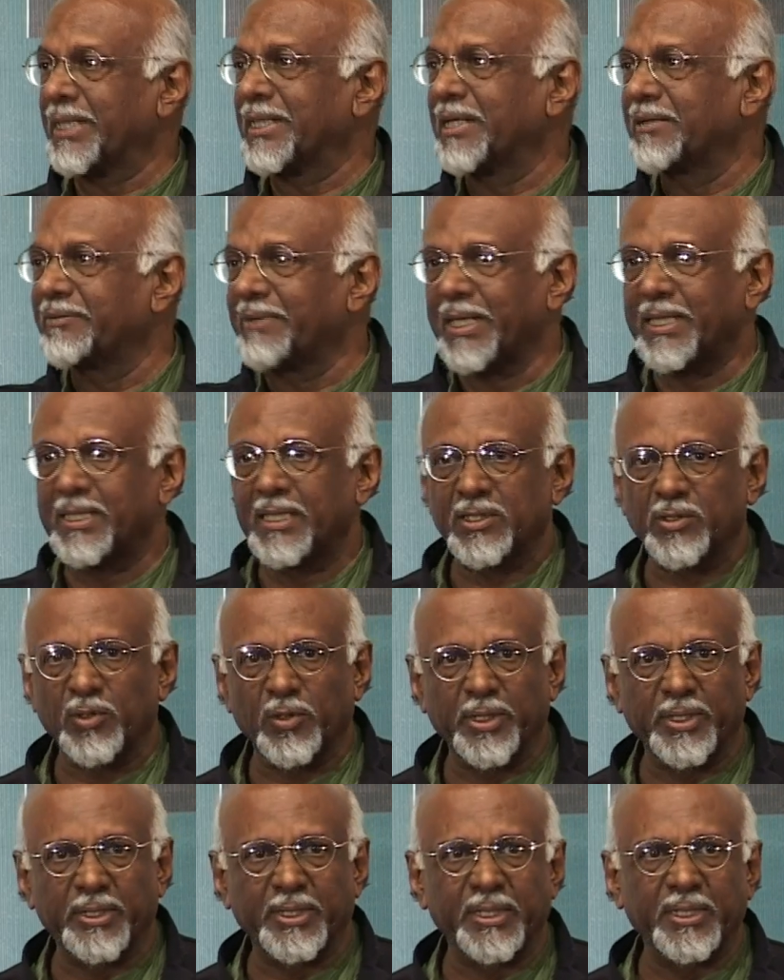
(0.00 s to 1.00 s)
divine
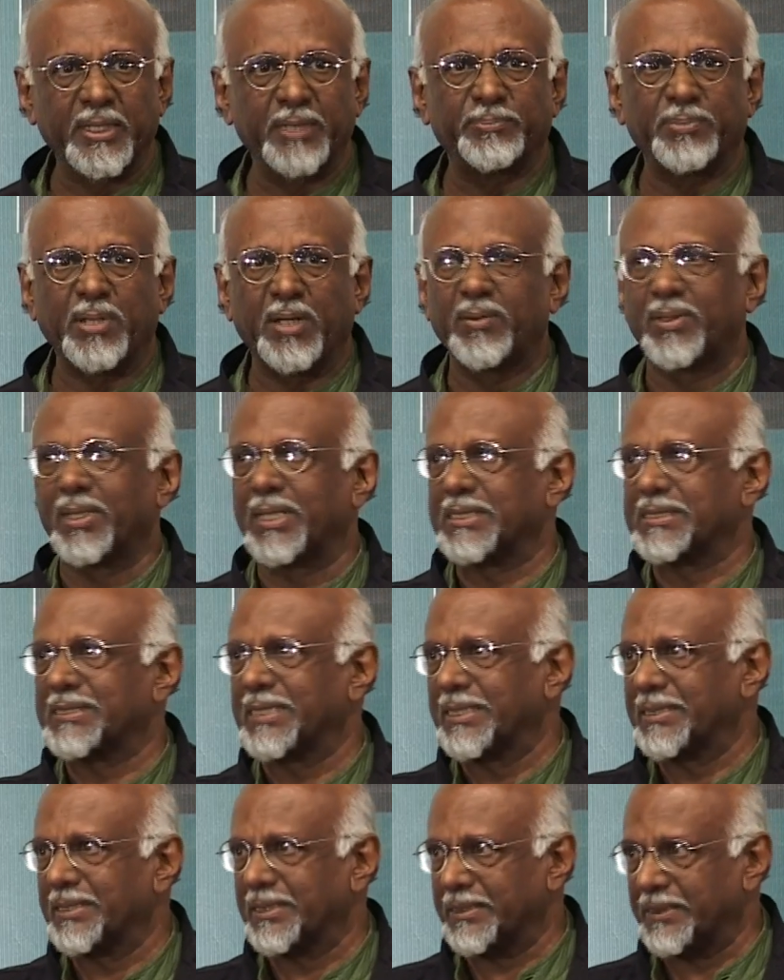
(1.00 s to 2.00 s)
authority, power
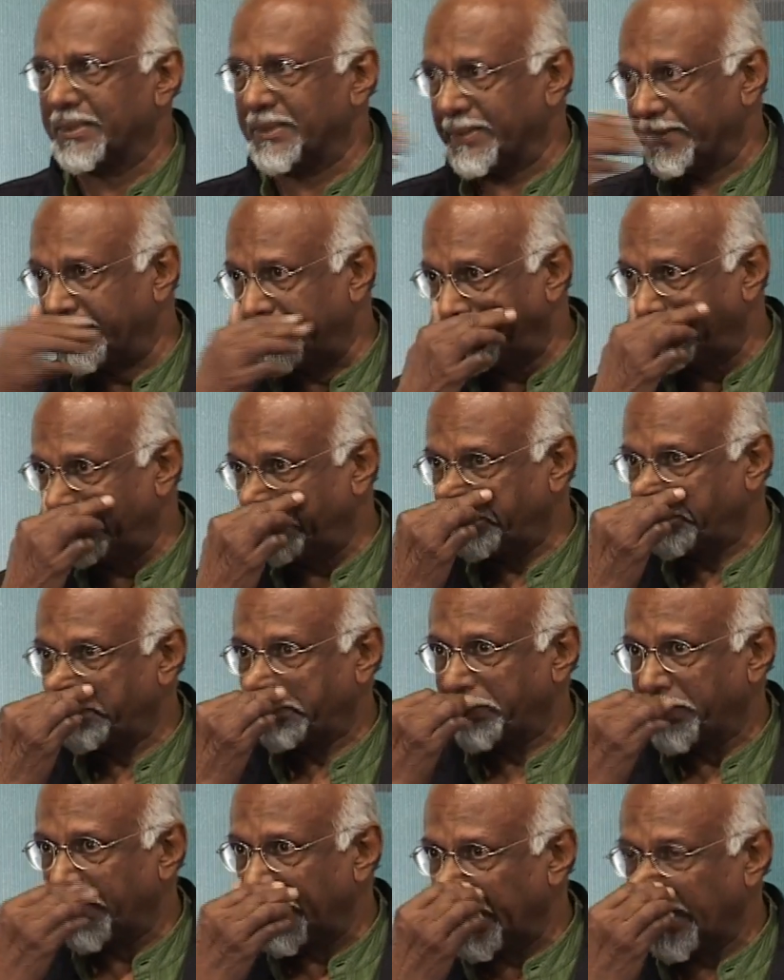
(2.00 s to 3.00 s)
resided there.
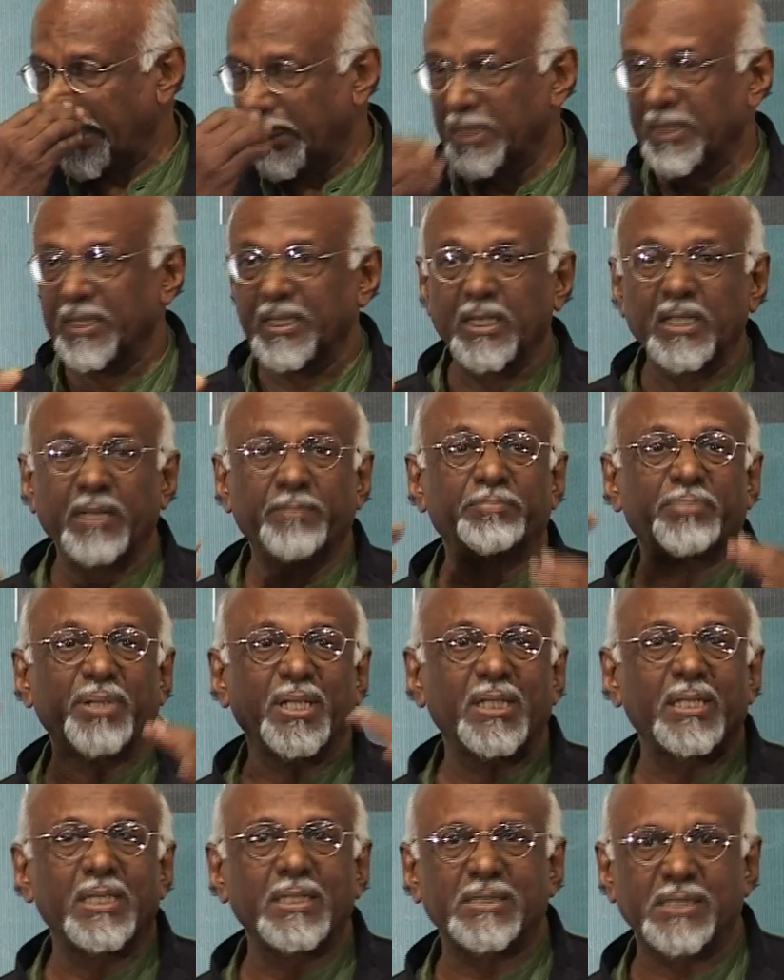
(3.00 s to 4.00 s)
In
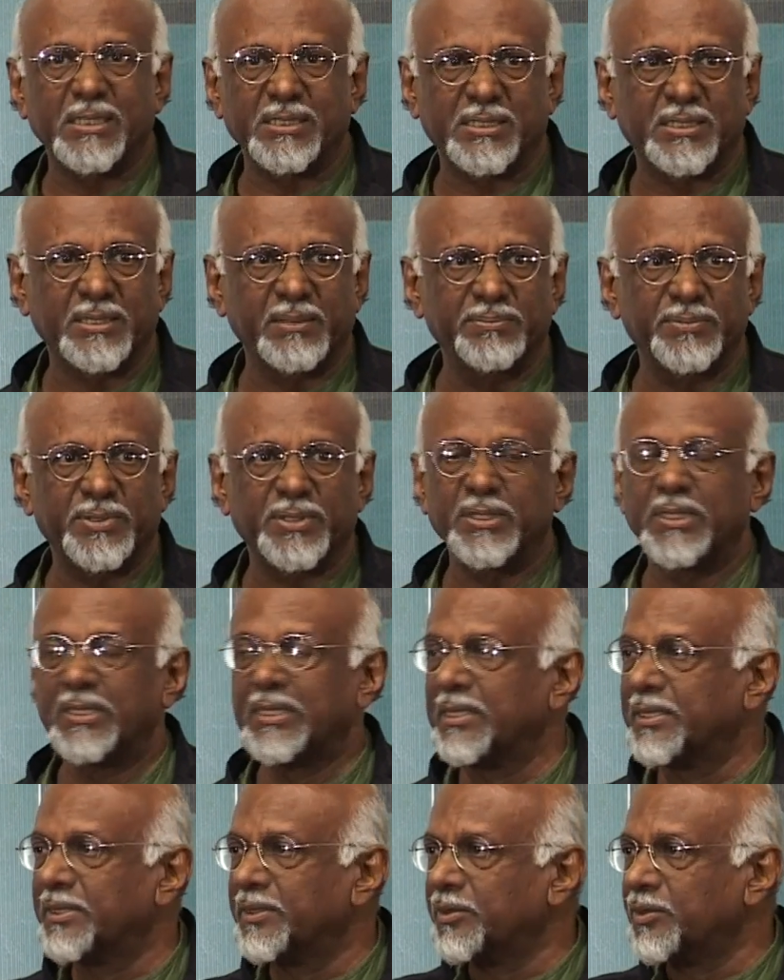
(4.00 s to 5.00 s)
imperial systems,
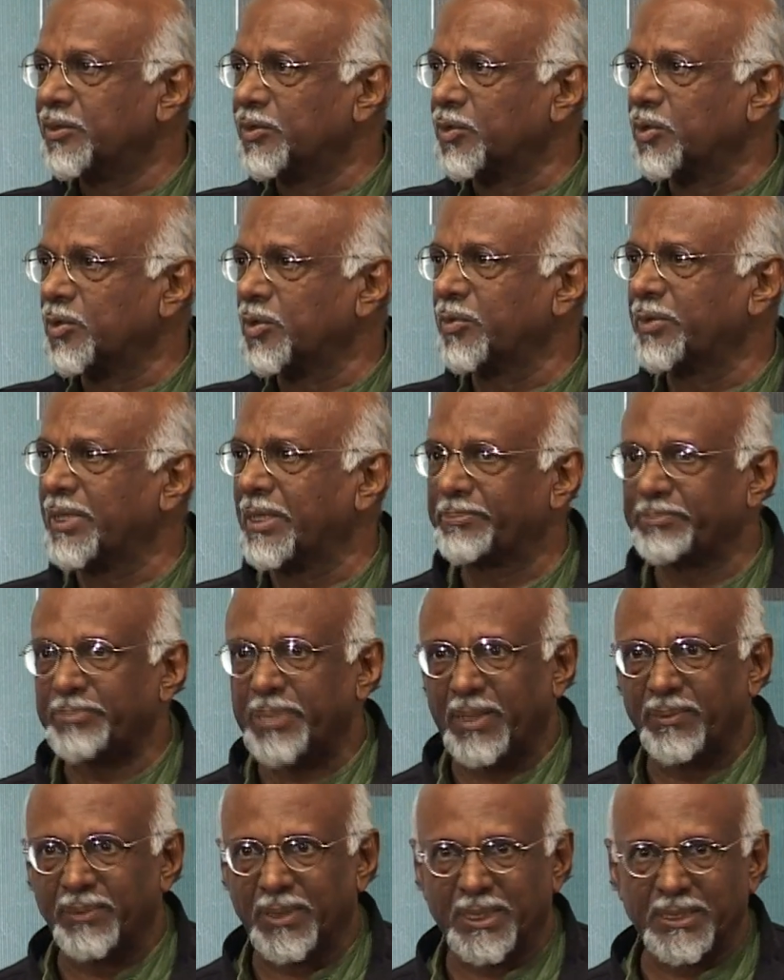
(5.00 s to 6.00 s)
you know where
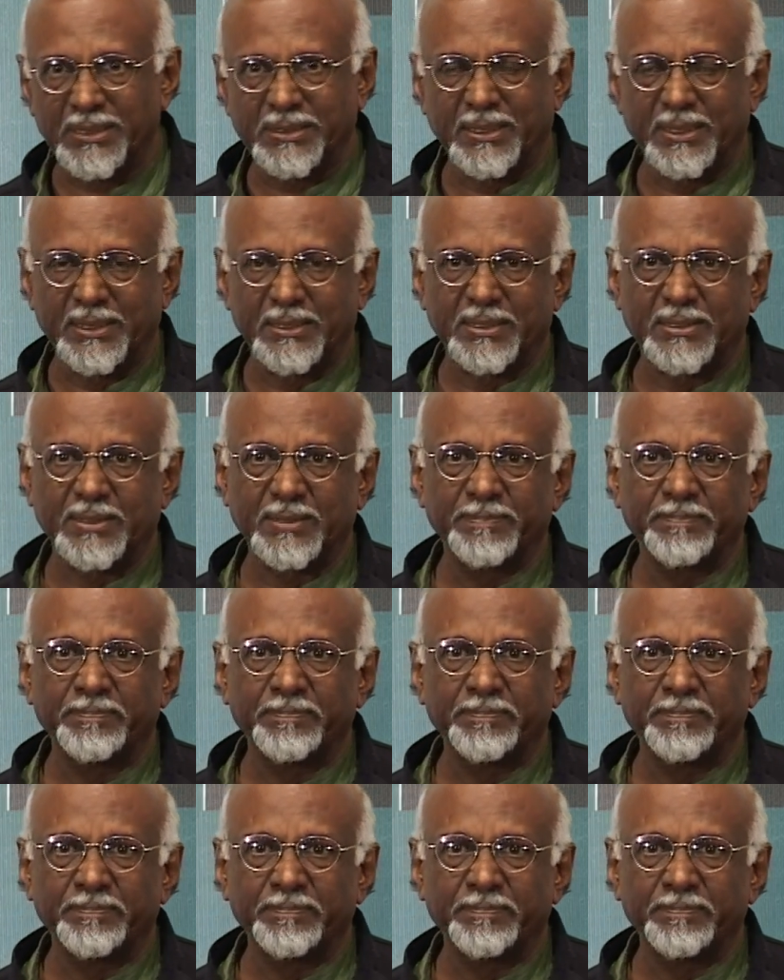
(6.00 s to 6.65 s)
power resides.